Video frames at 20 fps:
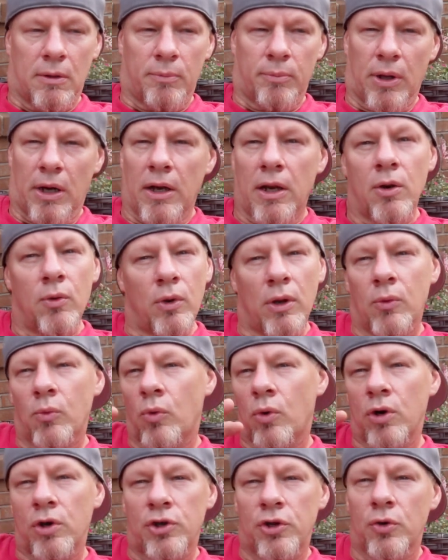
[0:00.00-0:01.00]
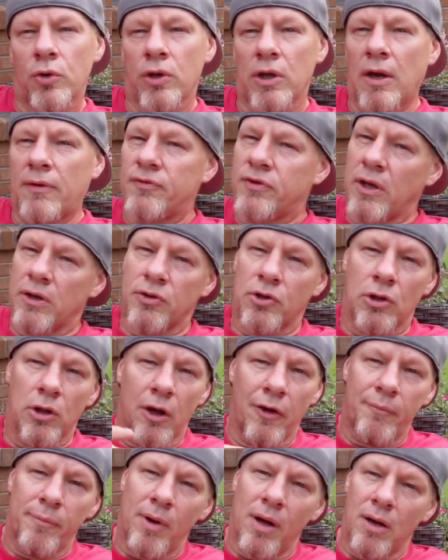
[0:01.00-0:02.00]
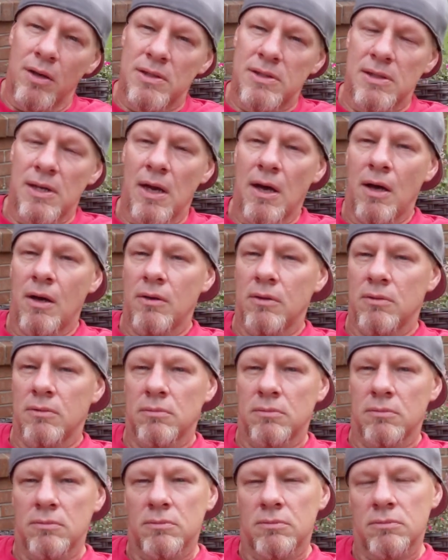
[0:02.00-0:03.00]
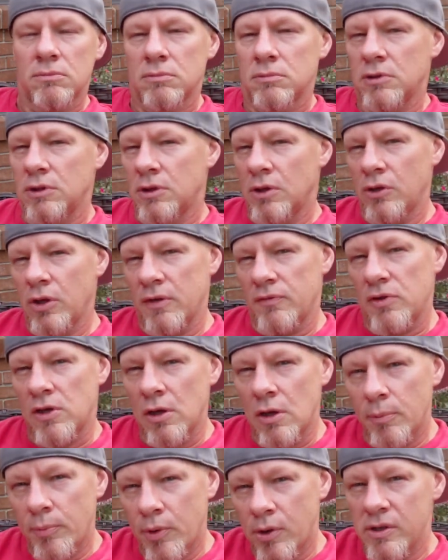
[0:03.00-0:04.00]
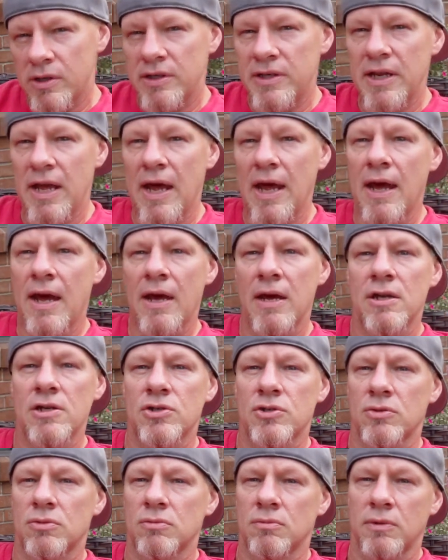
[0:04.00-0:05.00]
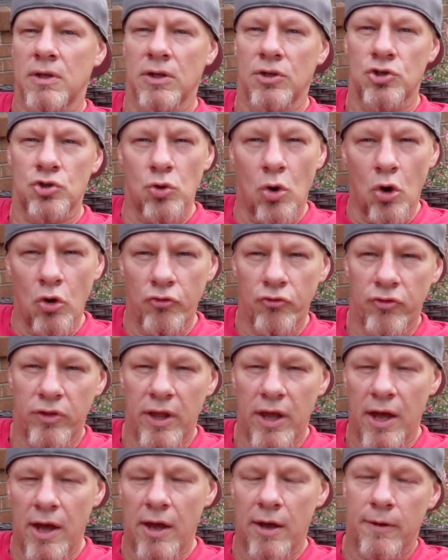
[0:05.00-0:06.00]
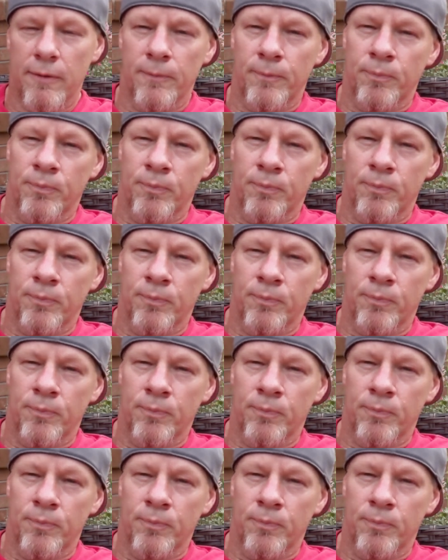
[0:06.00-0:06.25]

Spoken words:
But I didn't really want to do it. You have to take the glove box out, you have to get up under the dash, getting too old for that.